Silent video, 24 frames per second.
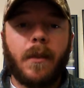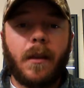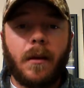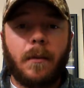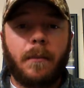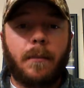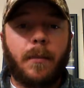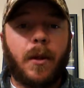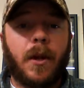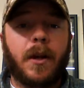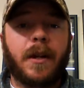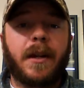
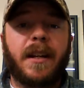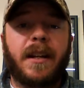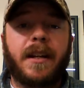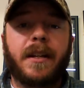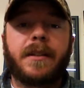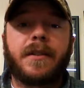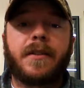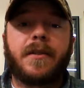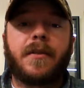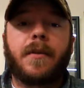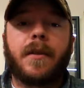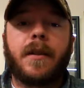plug it
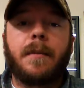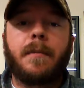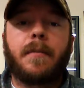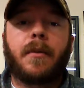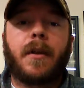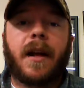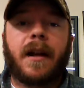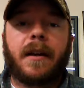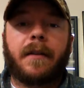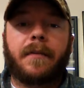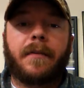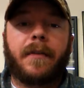into the
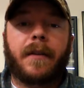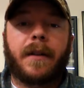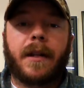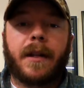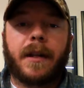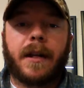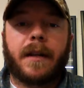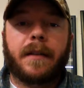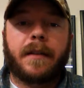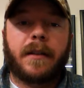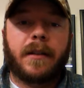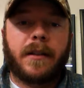black
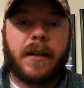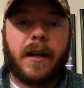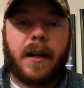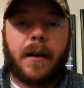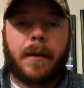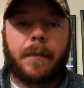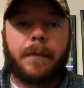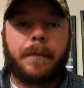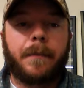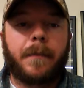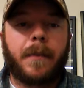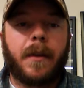fitting at the
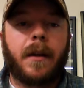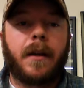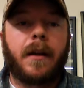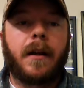top.